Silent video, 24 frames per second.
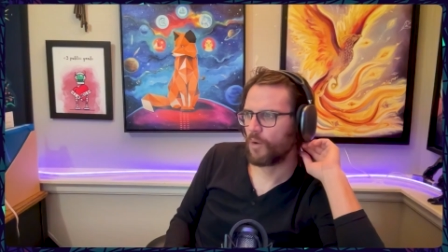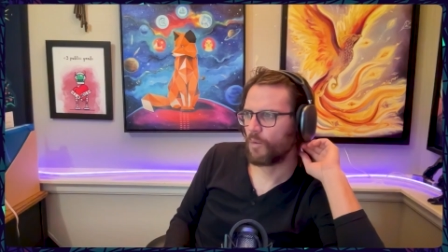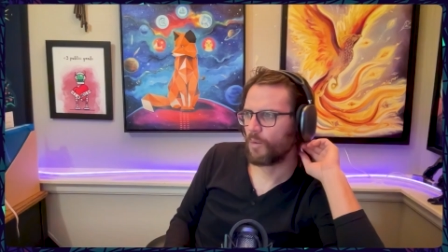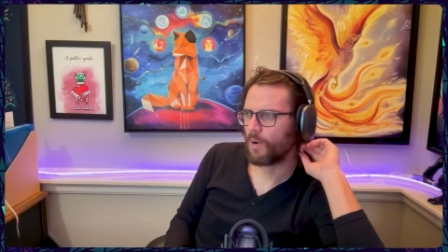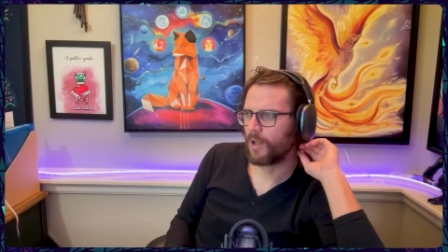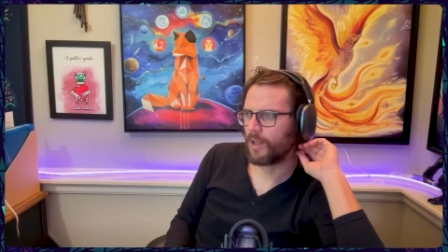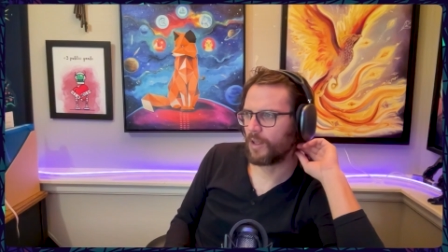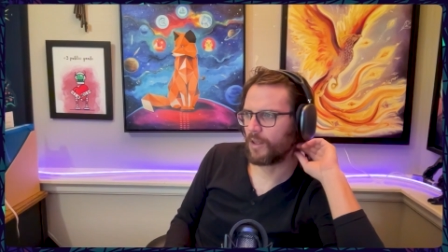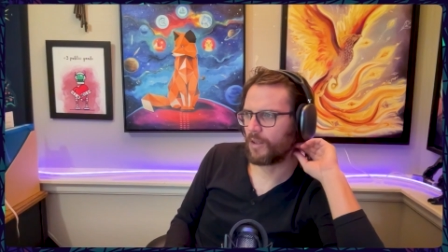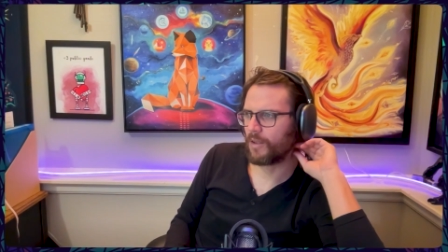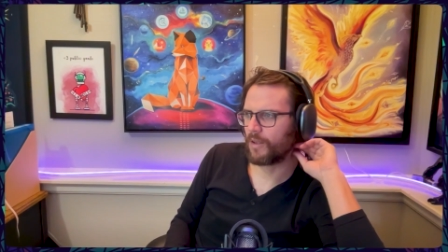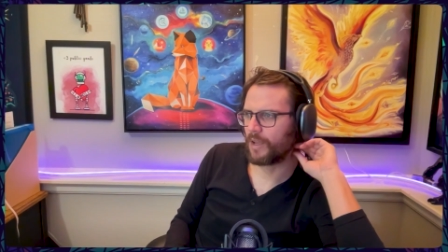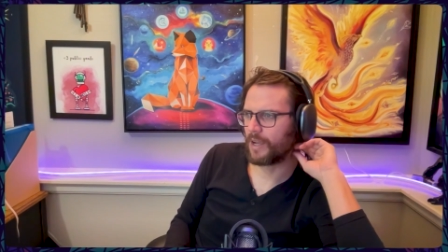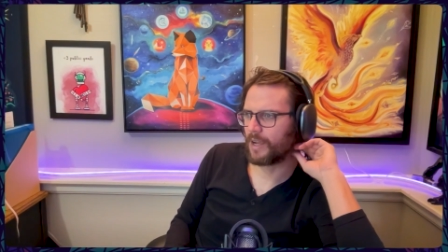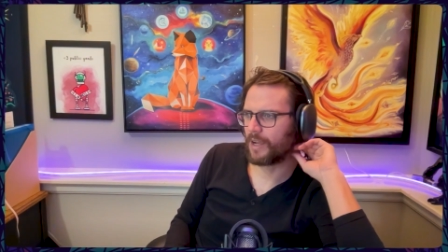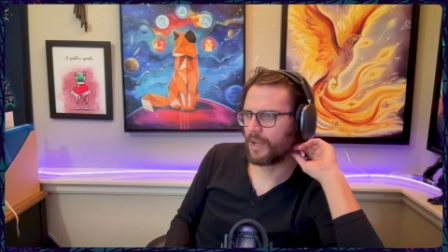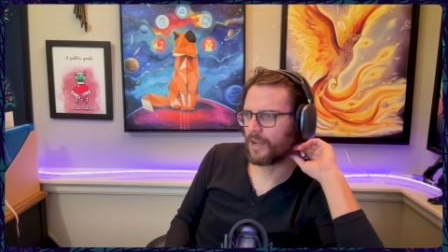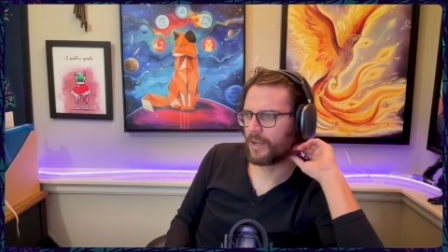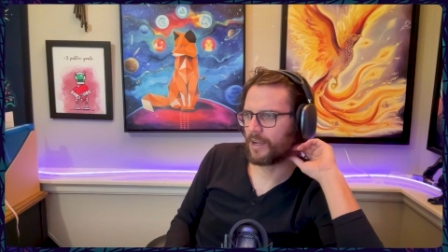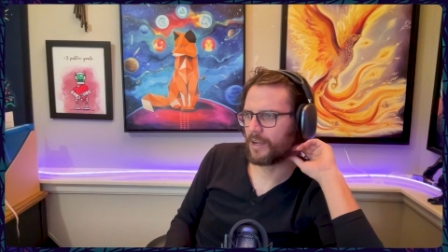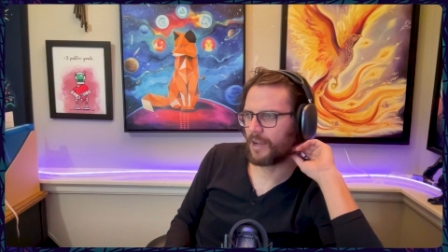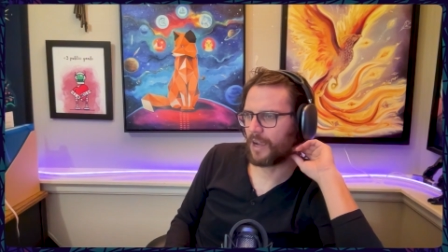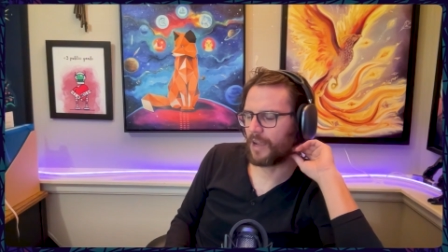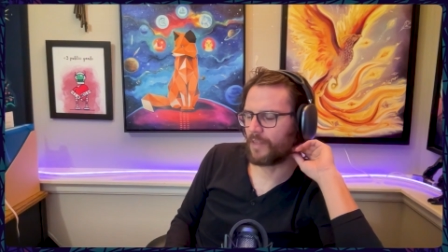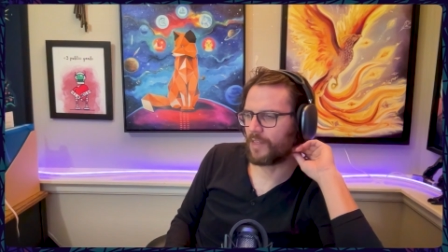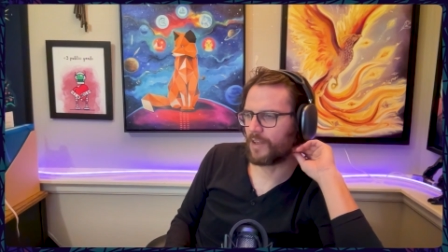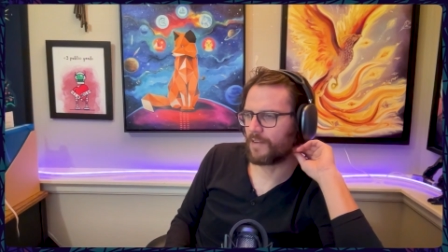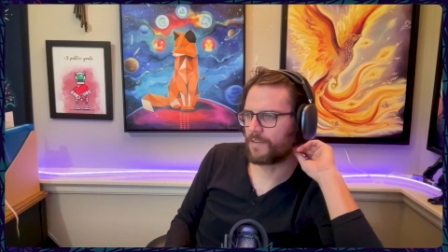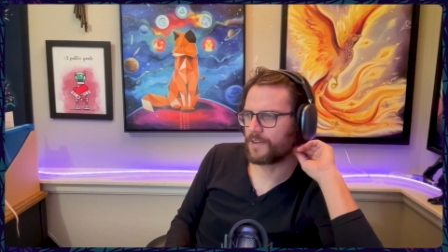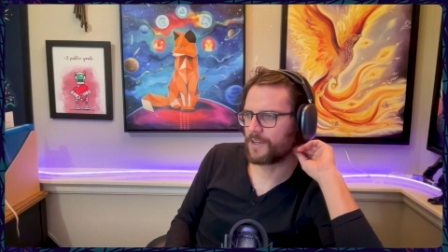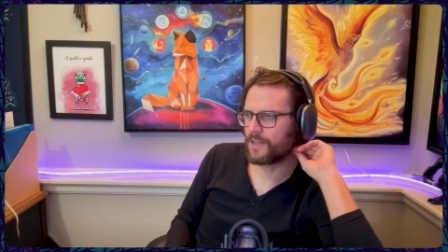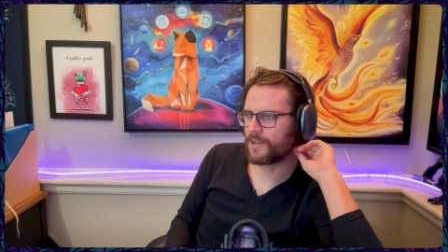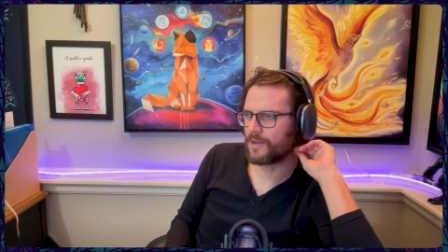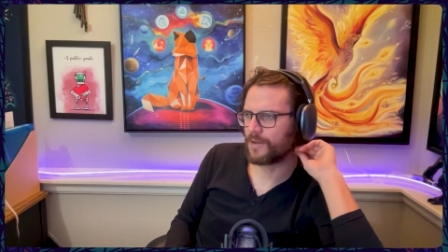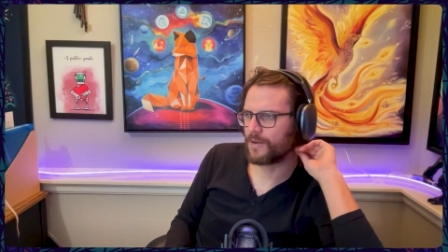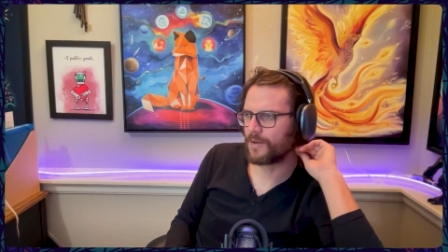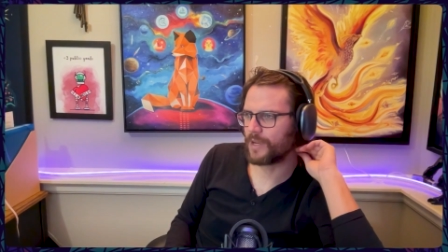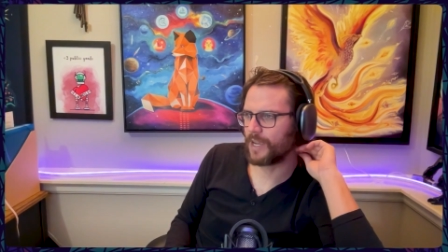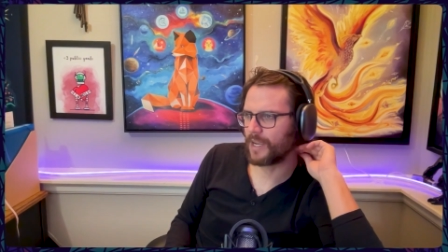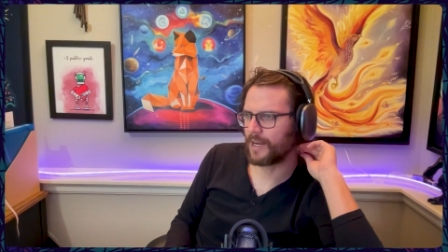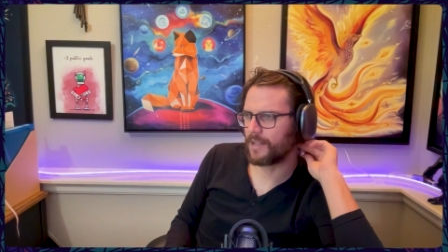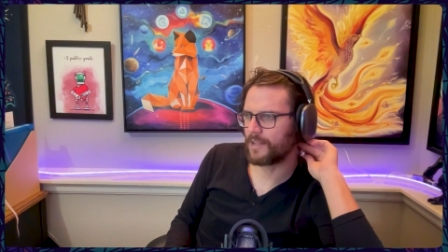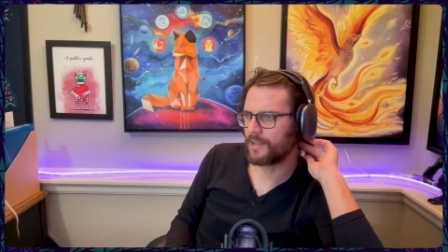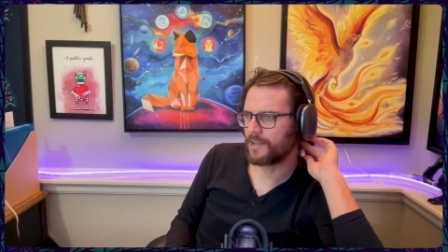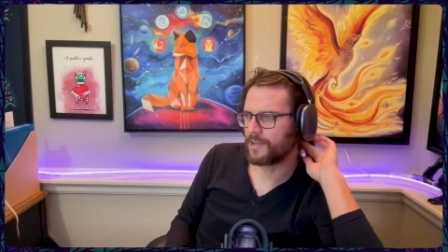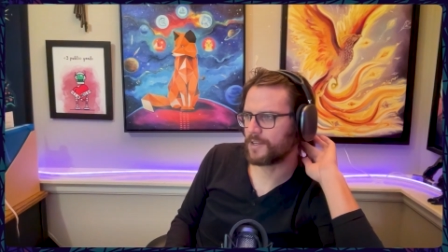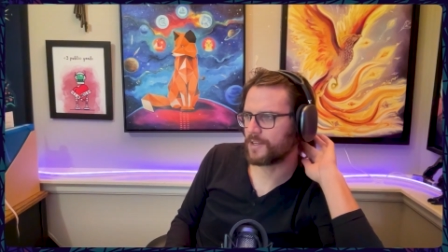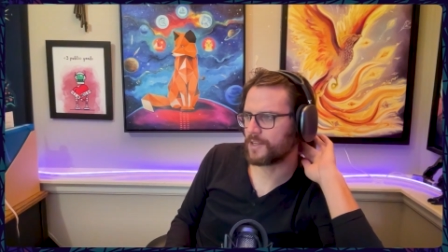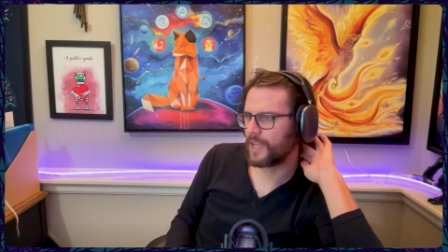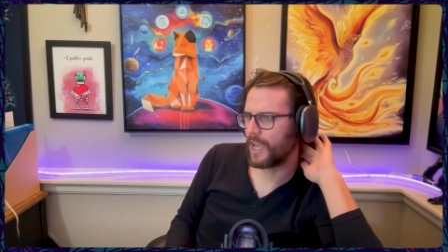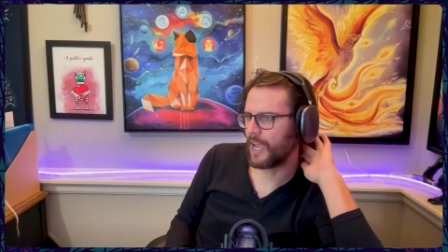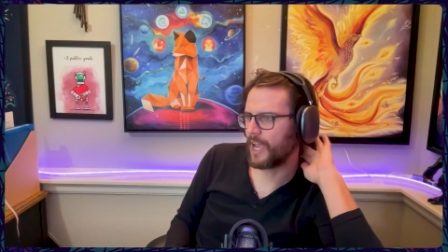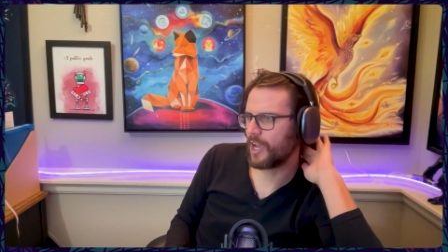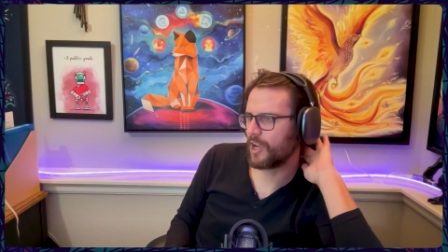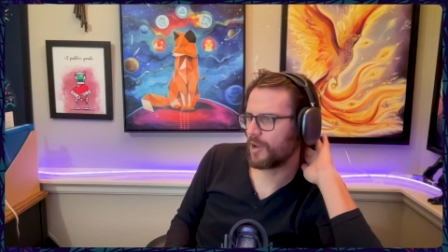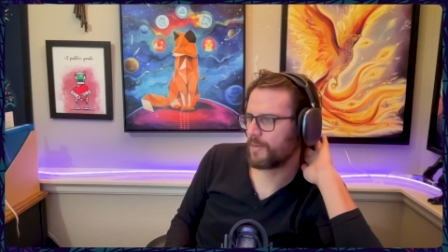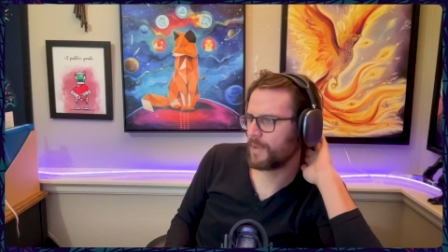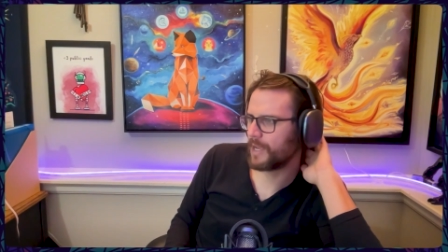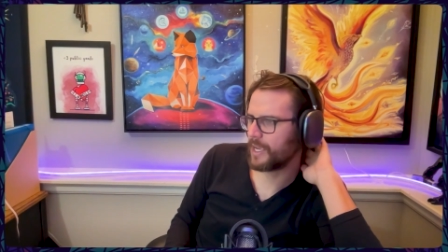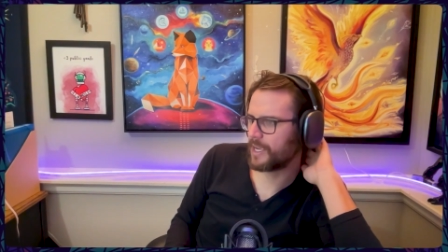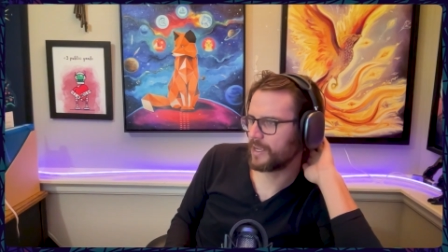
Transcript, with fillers: Well, I'd love to get into SCAM